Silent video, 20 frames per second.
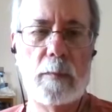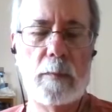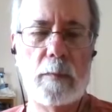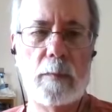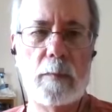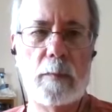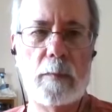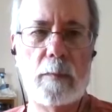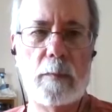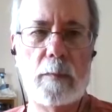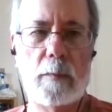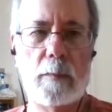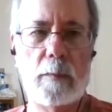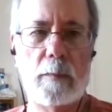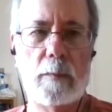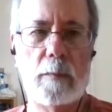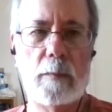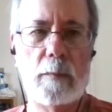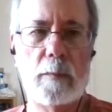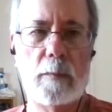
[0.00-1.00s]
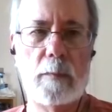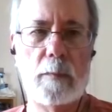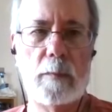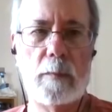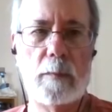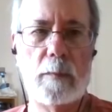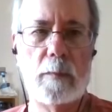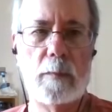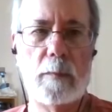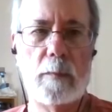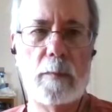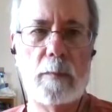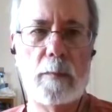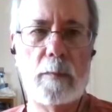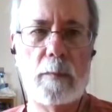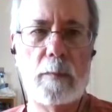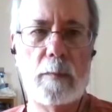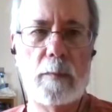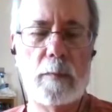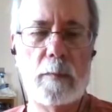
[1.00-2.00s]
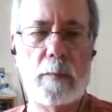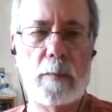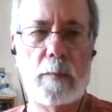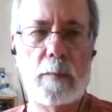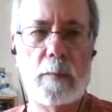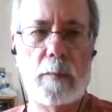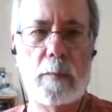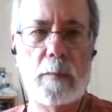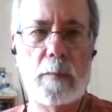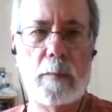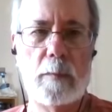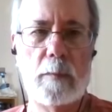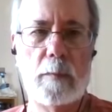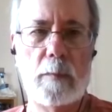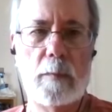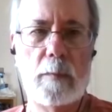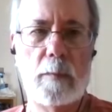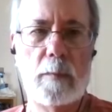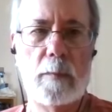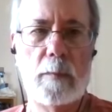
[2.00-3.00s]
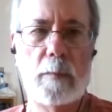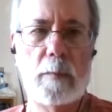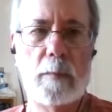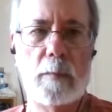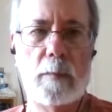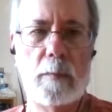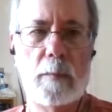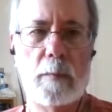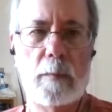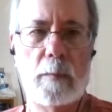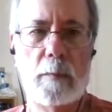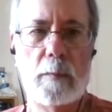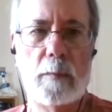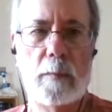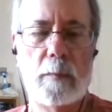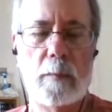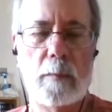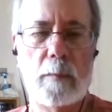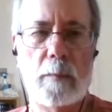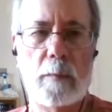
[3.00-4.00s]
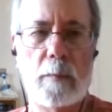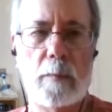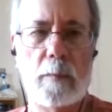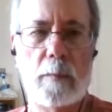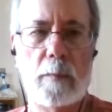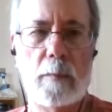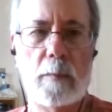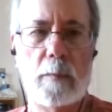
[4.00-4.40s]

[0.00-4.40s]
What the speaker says: [no speech]